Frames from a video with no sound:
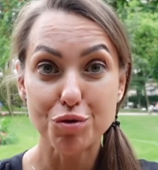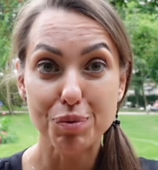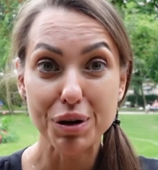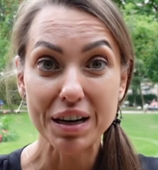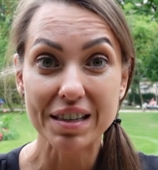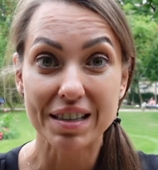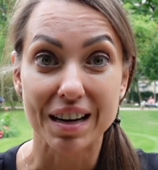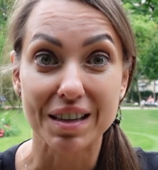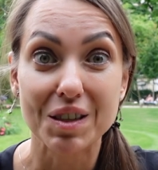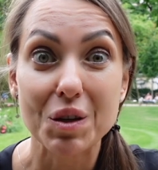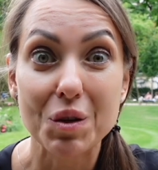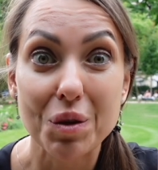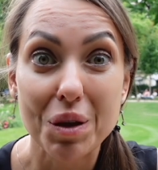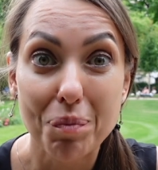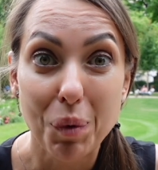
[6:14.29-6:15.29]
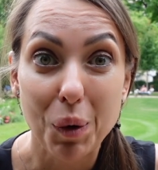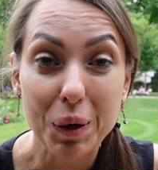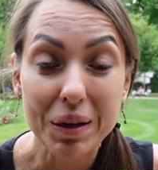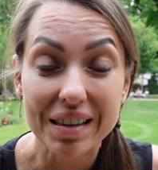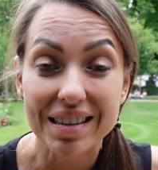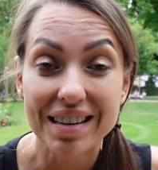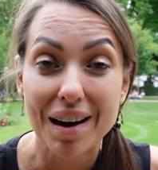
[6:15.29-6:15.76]
brings us to the
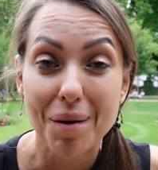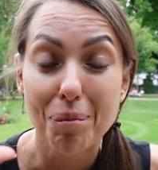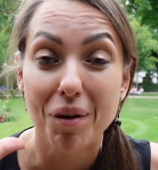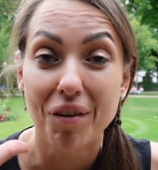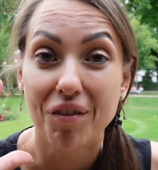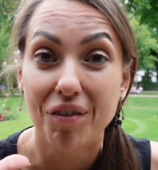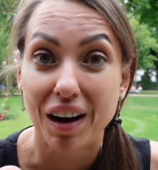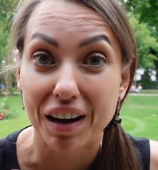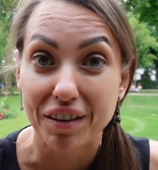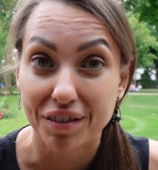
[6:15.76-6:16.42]
point number 5.